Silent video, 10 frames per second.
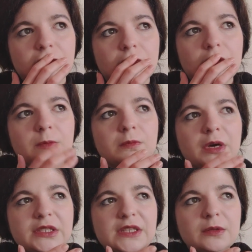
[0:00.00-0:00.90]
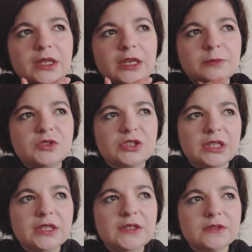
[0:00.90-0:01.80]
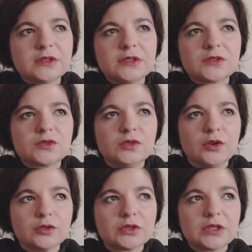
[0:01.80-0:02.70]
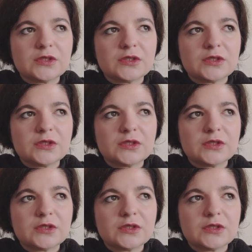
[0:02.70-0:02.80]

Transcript: it might sound like I'm jealous. It's not.